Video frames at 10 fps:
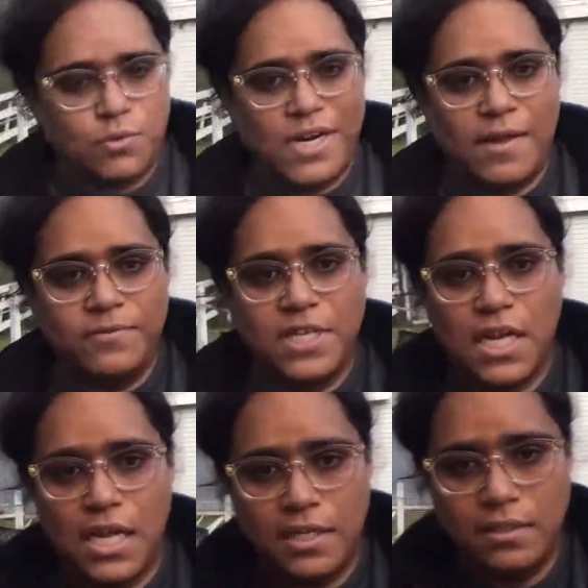what I've
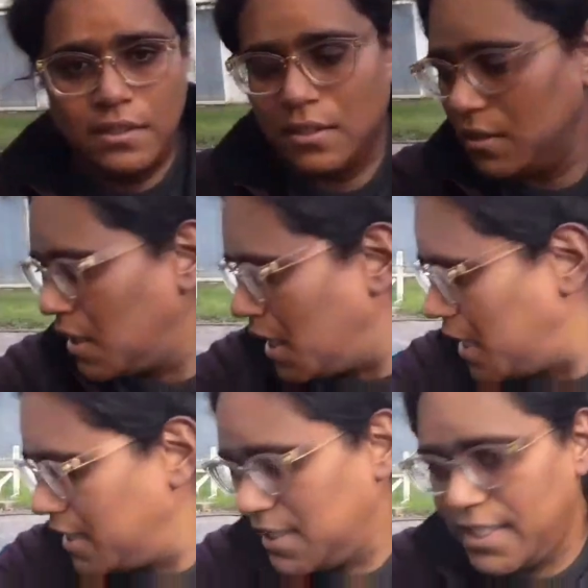done,
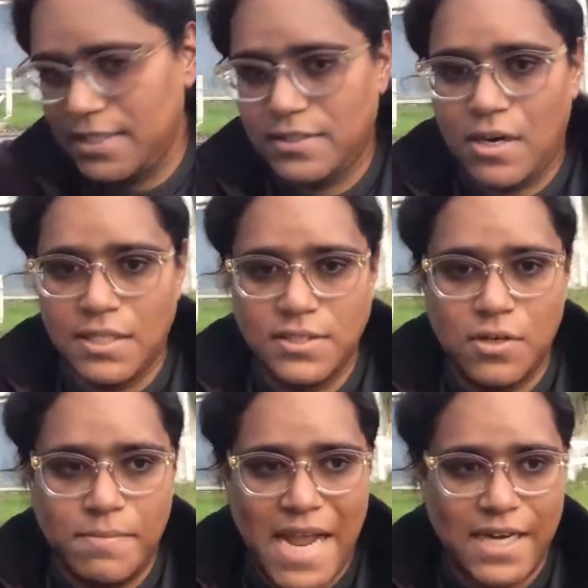and this thing starts
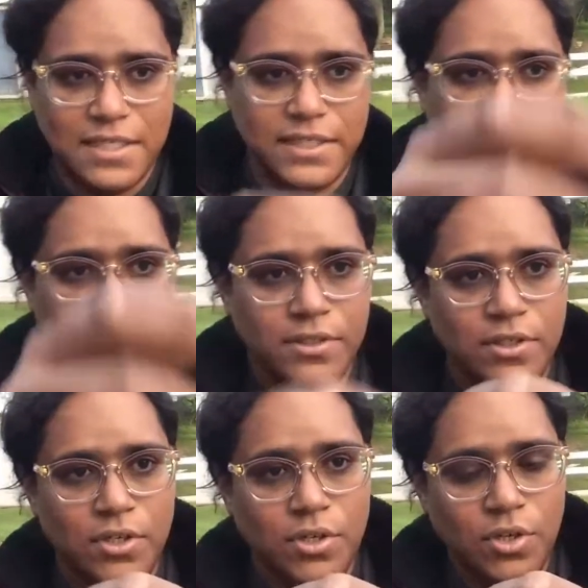automatically,
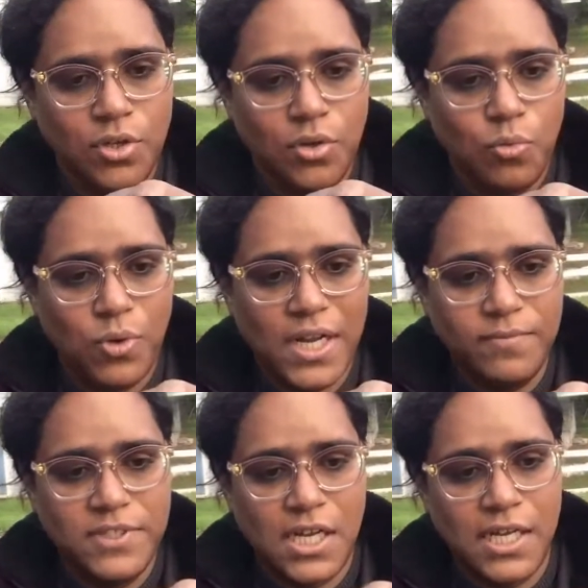what
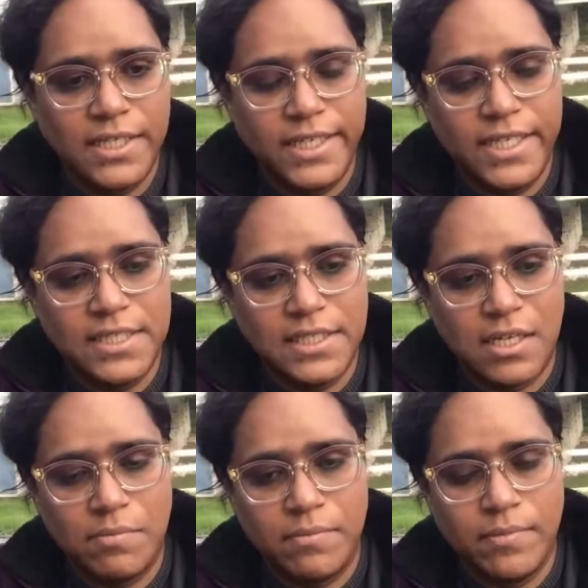I've done is
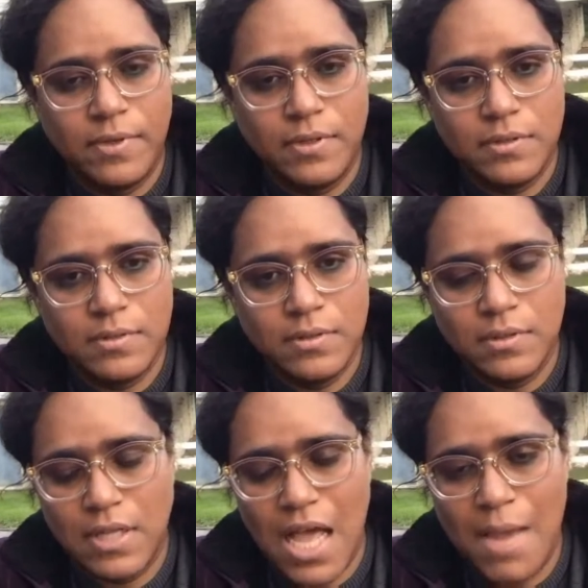um,
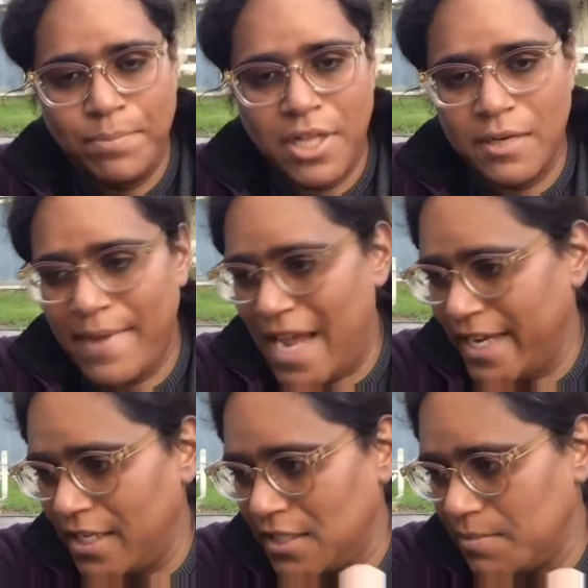I plugged back
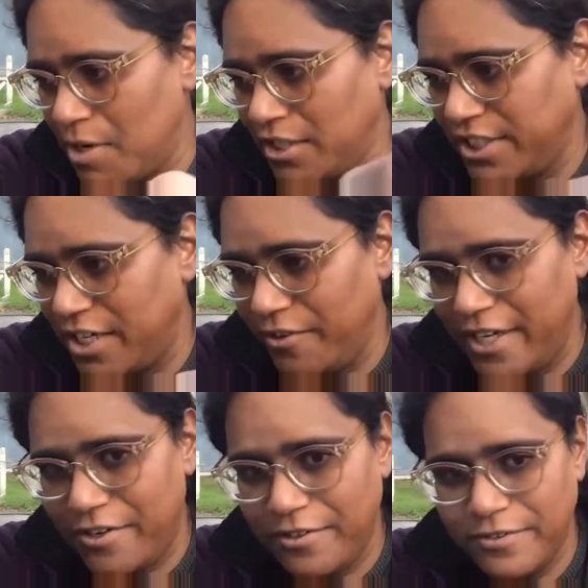in smart generator